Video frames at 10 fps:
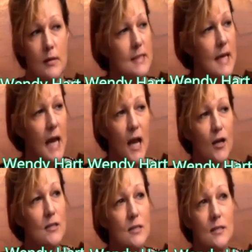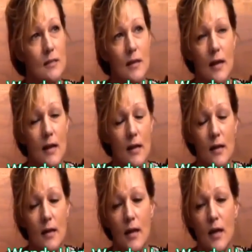taxed, and
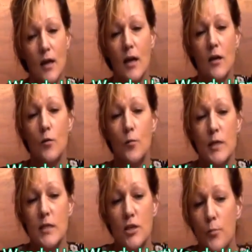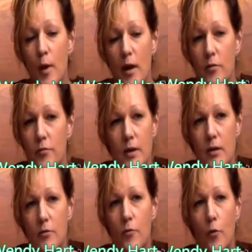it, it could be such a benefit
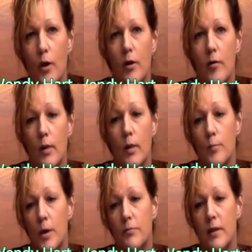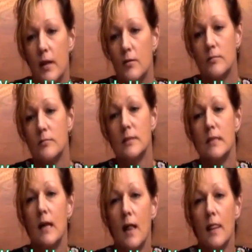for Buffalo
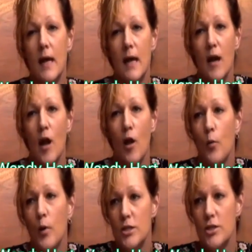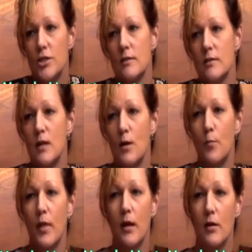that I wish
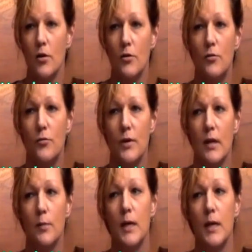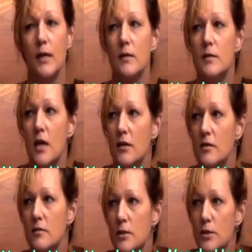something could really be
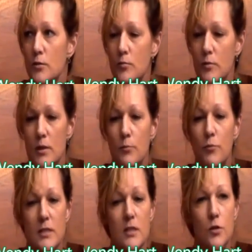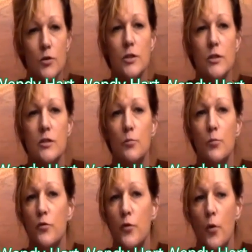done, to some resolution to
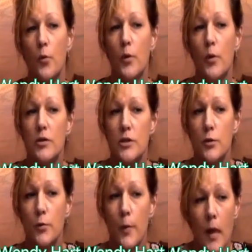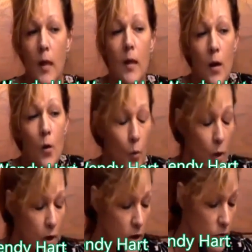move forward, to
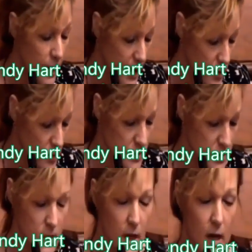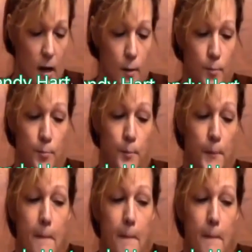work around um,